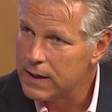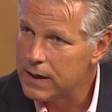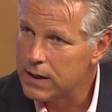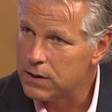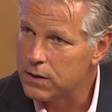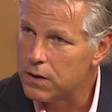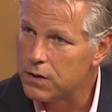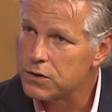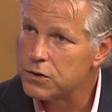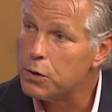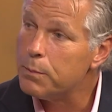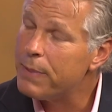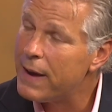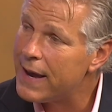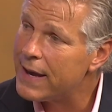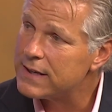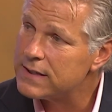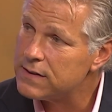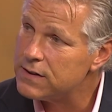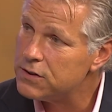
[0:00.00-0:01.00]
and also
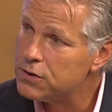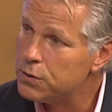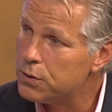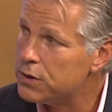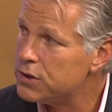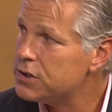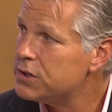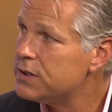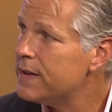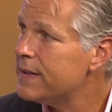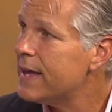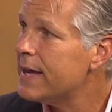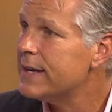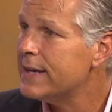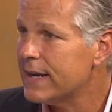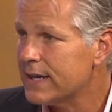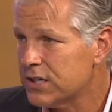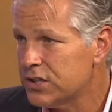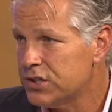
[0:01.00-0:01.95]
pass the torch to that next